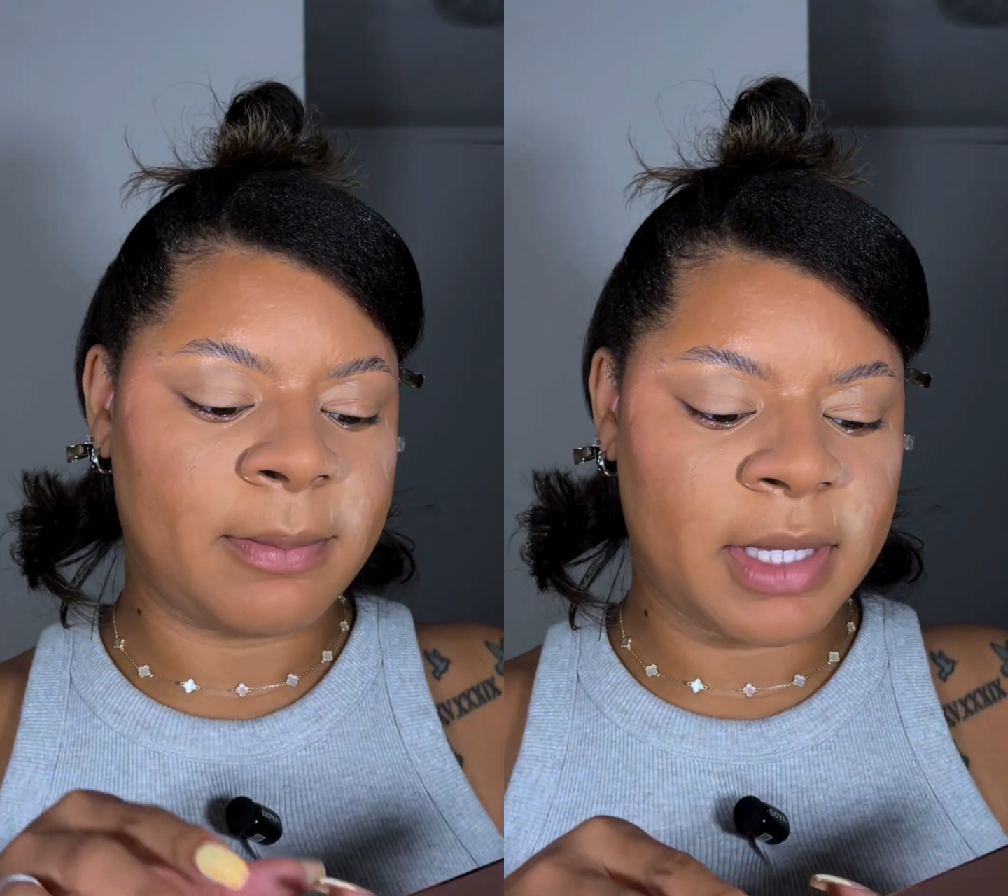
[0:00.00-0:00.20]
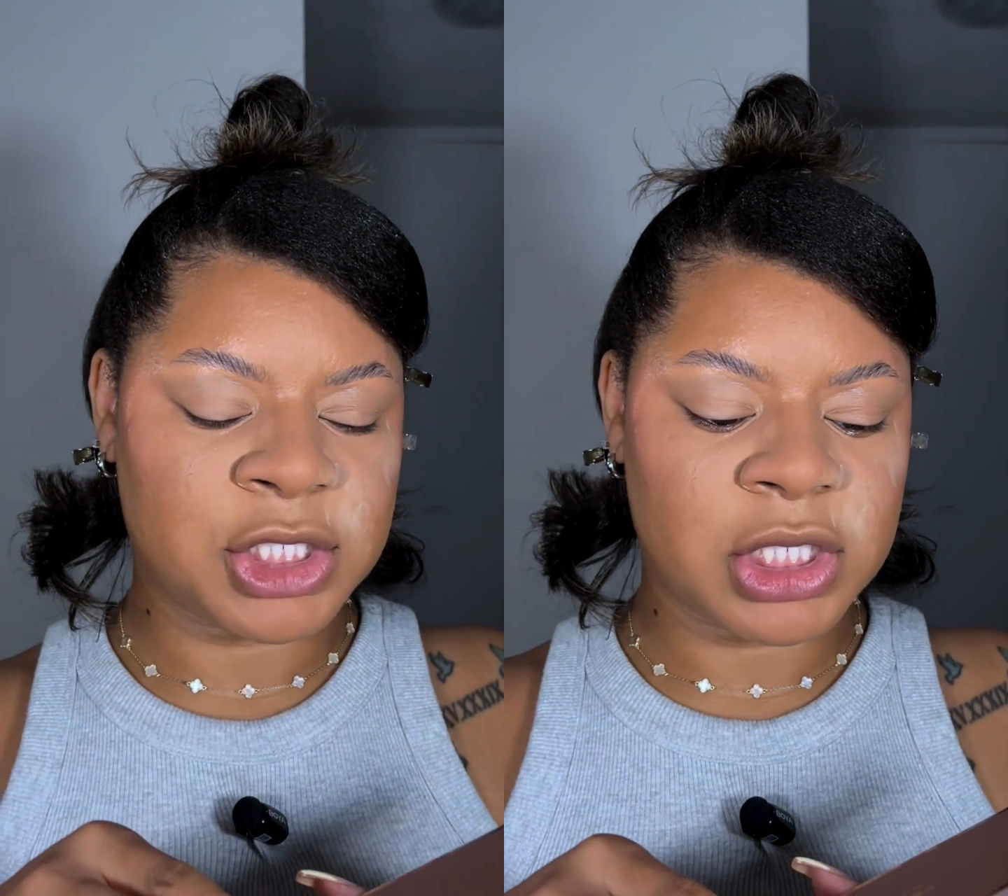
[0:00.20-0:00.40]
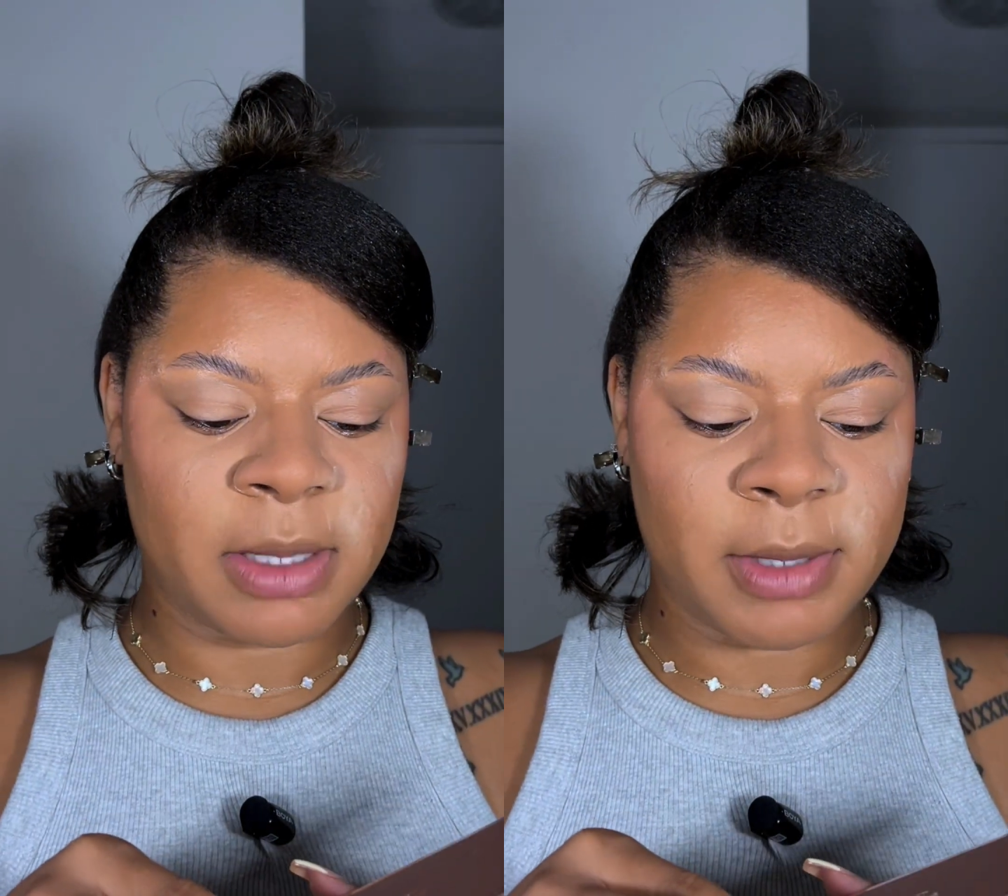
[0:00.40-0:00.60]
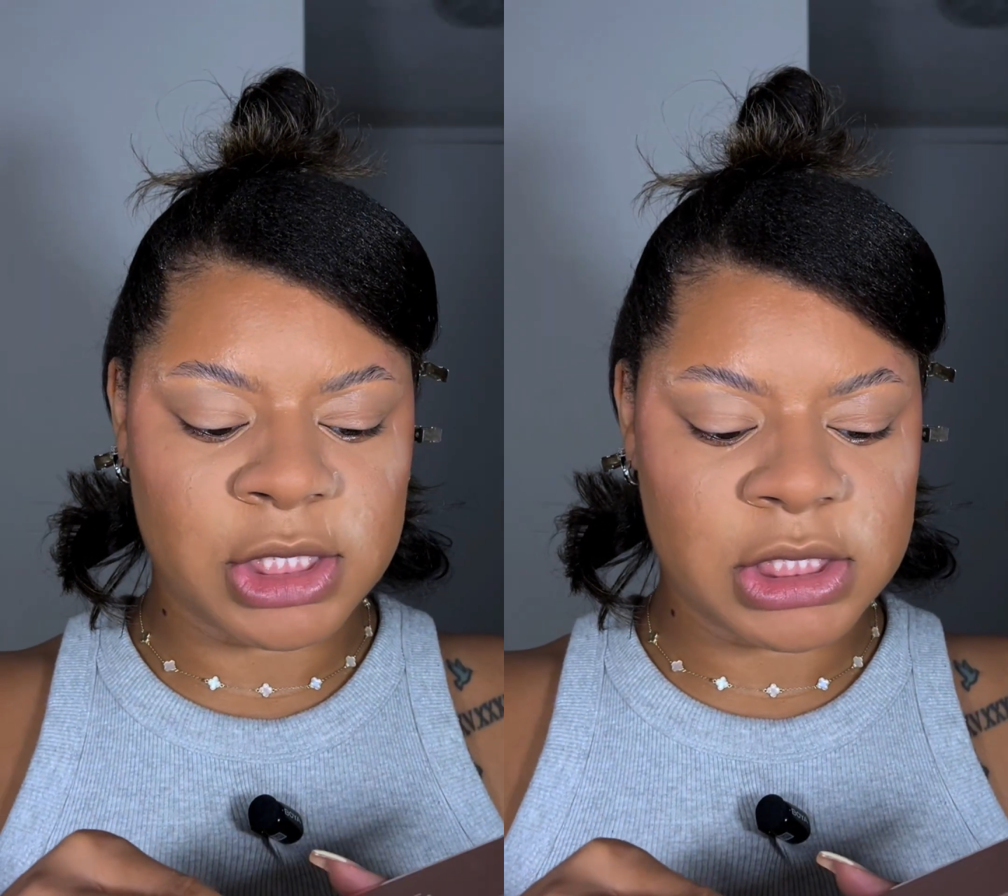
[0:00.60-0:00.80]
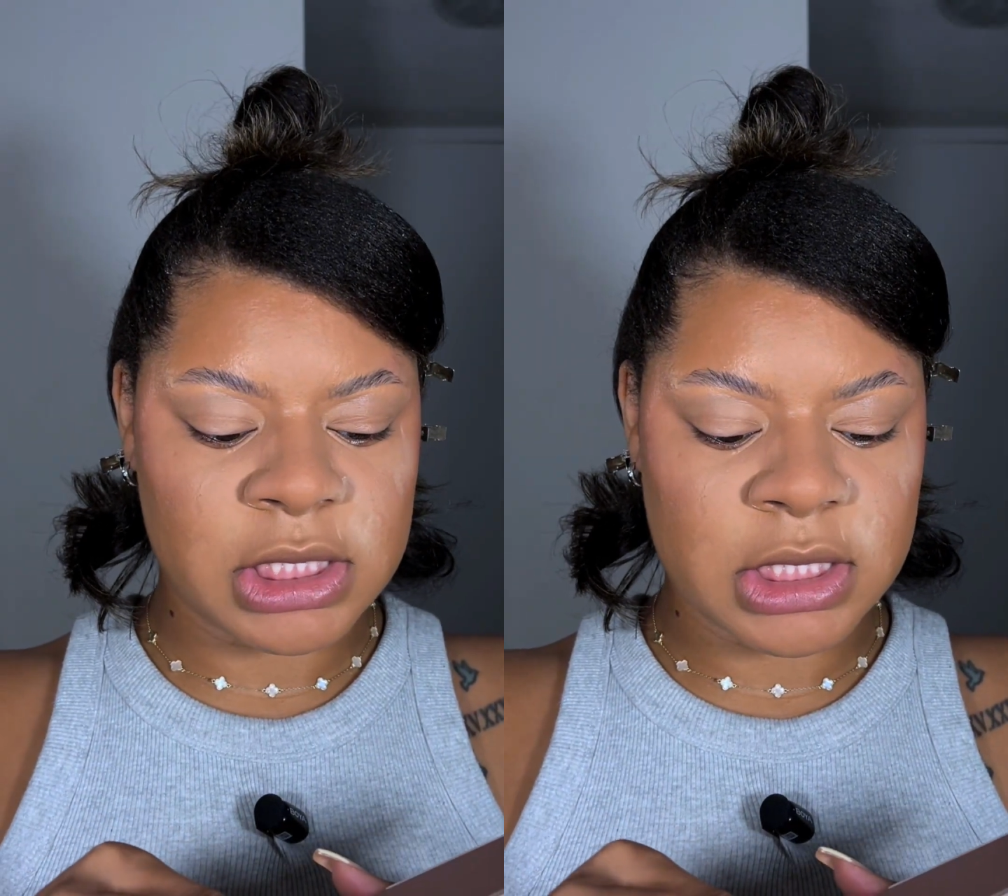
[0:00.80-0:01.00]
Major
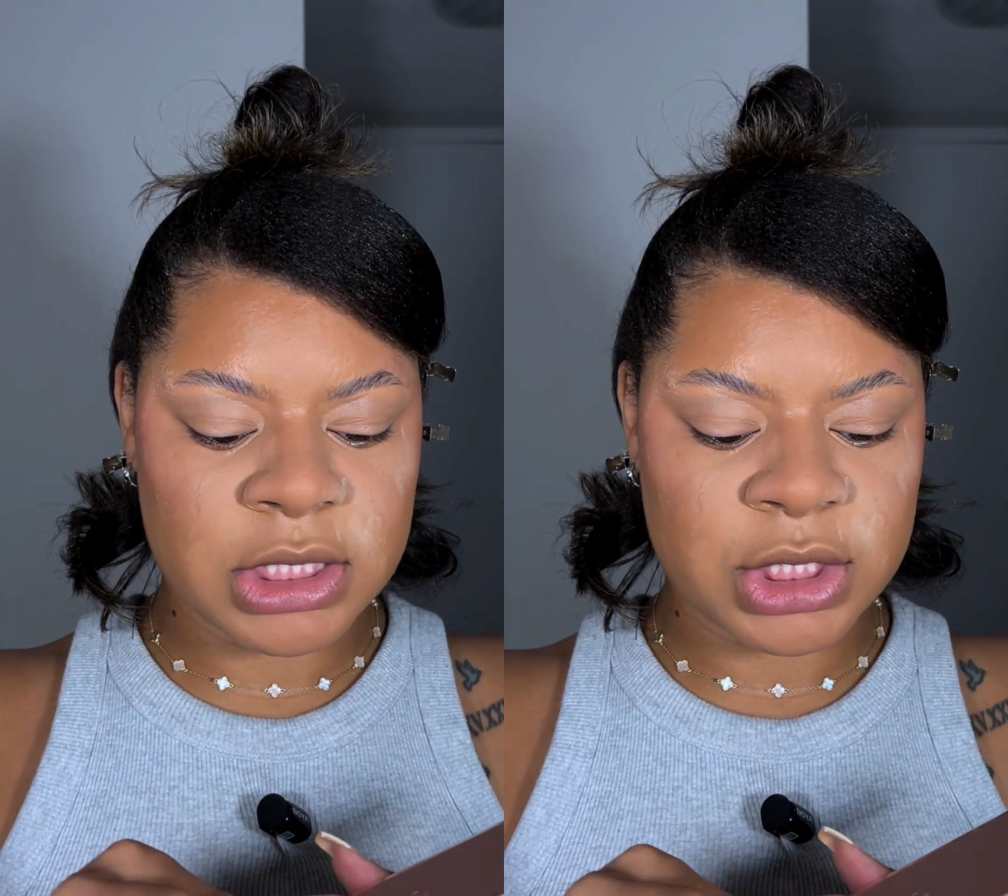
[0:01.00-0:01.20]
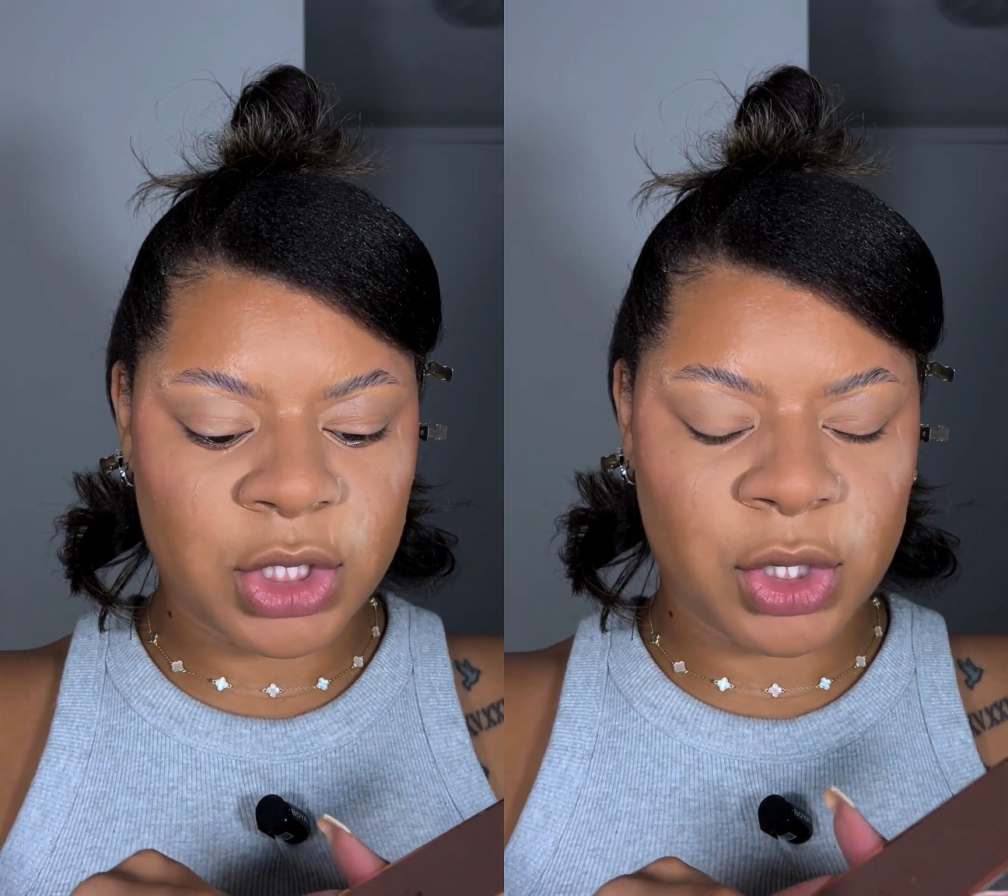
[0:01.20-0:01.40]
Dimensions